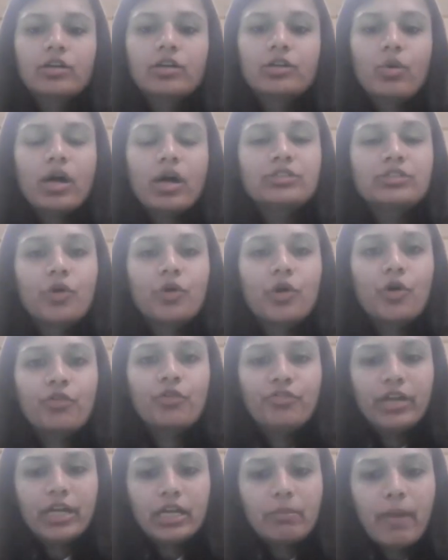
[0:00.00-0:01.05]
to us for your
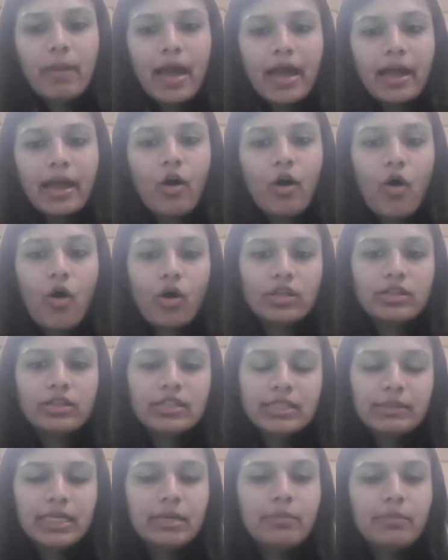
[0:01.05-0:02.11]
feedback
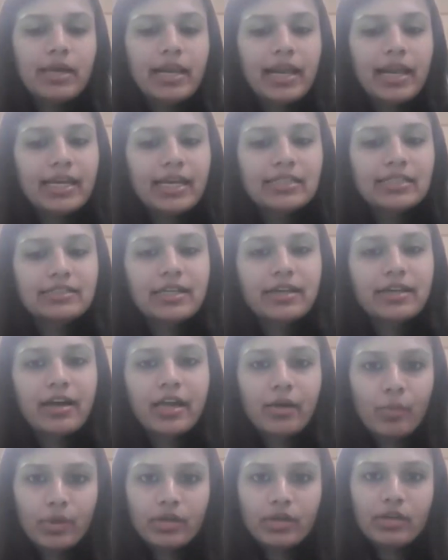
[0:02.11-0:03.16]
on the email IDs that are
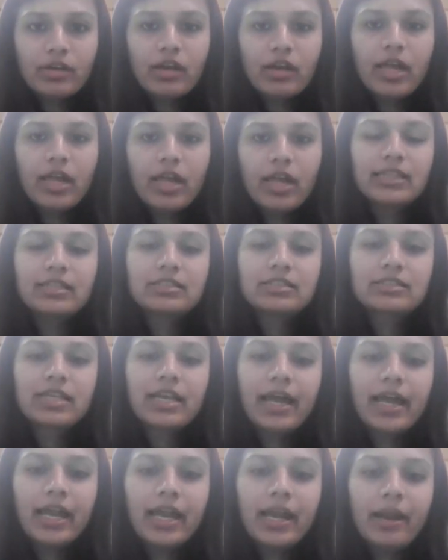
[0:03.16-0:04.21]
given in this
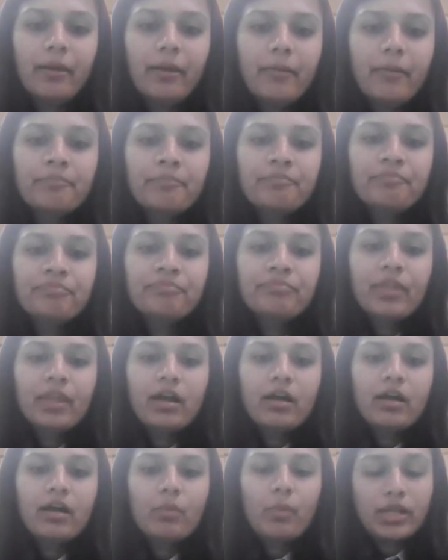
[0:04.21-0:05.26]
slide.
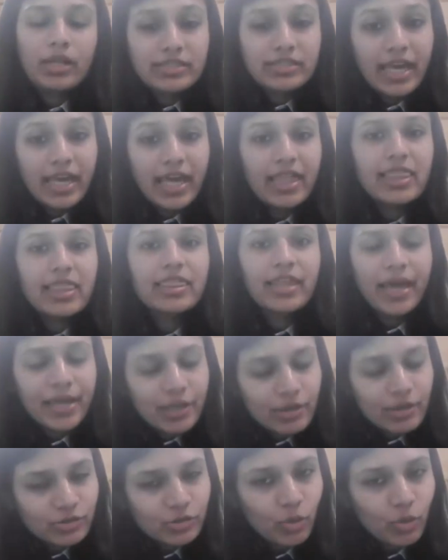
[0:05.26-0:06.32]
Once again,
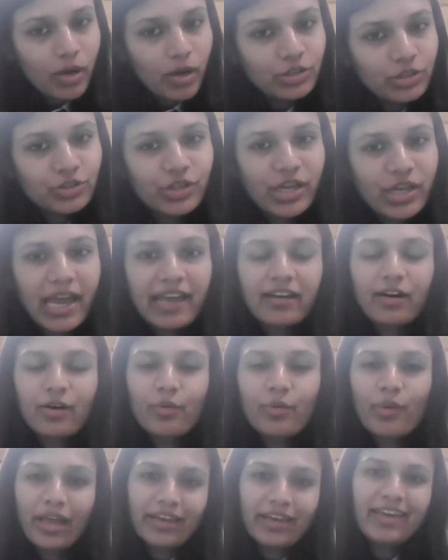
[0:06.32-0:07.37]
thank you so much and
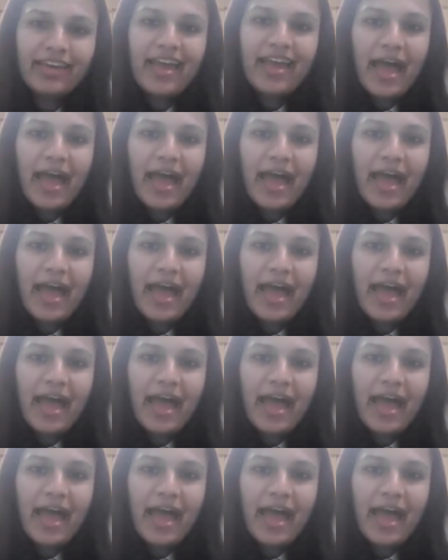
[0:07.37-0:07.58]
a very